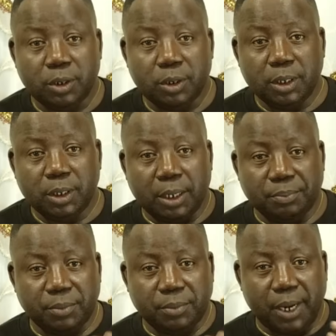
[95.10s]

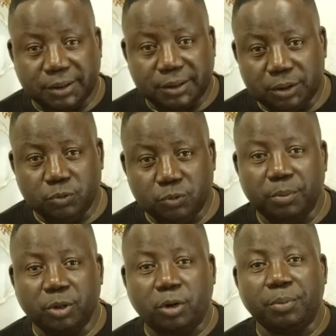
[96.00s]
ST will be coming on
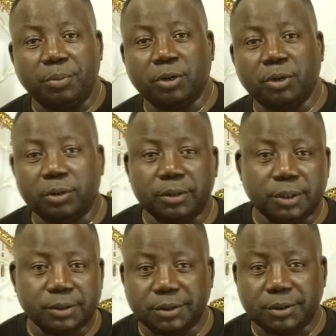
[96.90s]
this
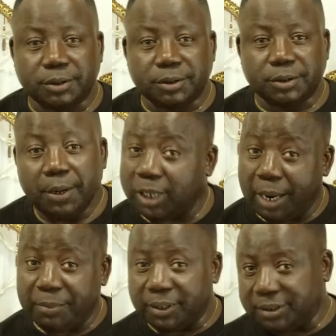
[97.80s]
medium time and time
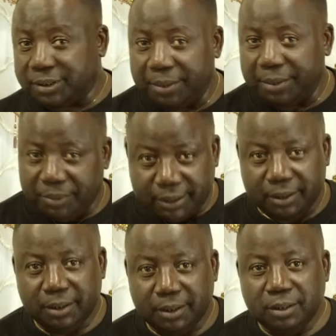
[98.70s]
again. Of
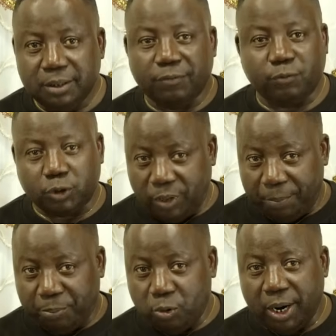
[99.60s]
course, we have programmed that
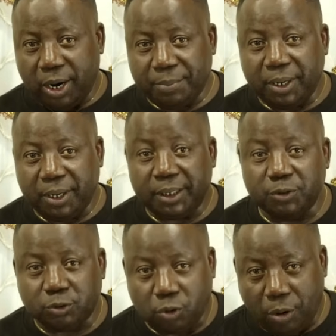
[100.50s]
he is fit to come.
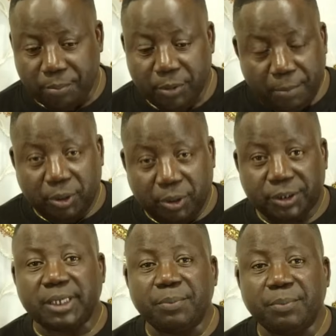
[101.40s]
Definitely. But this time we
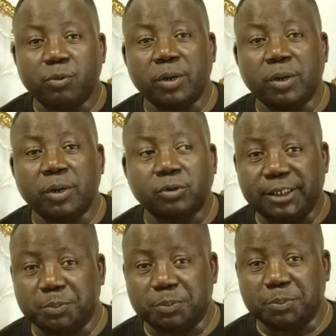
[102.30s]
want to inspire the new
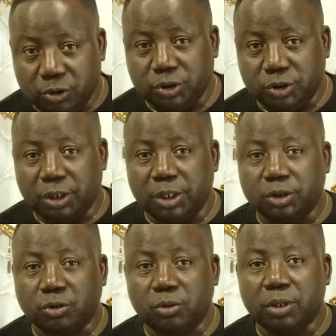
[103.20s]
generation.
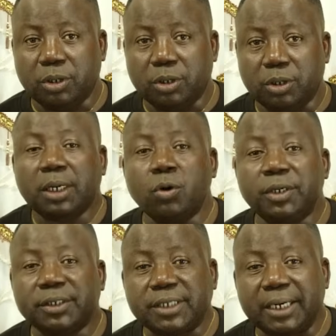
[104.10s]
Kakoli
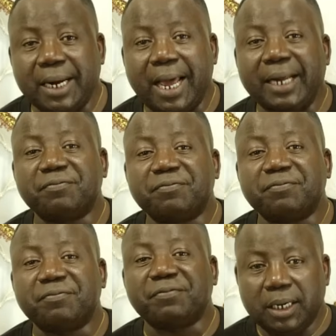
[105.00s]
tandal anim fana
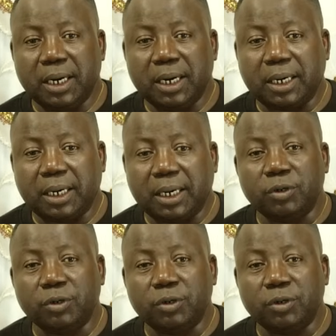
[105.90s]
katu